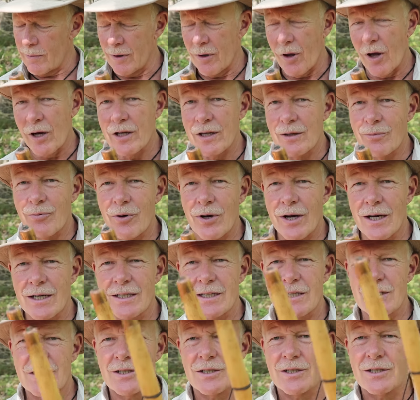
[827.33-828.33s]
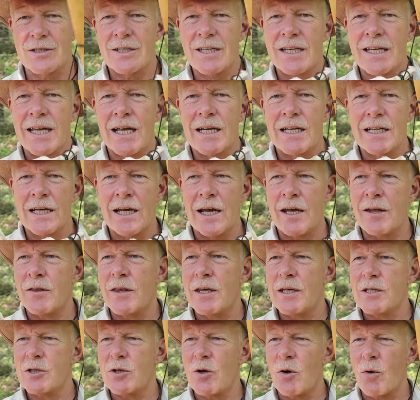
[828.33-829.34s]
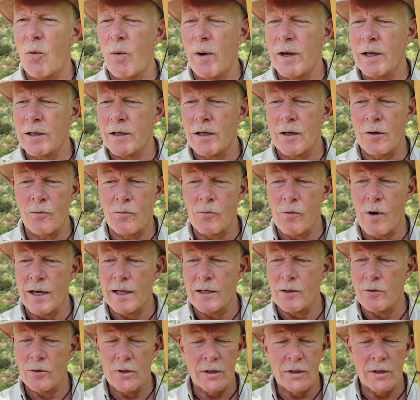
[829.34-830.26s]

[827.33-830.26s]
A lot of the practice is getting this quite right,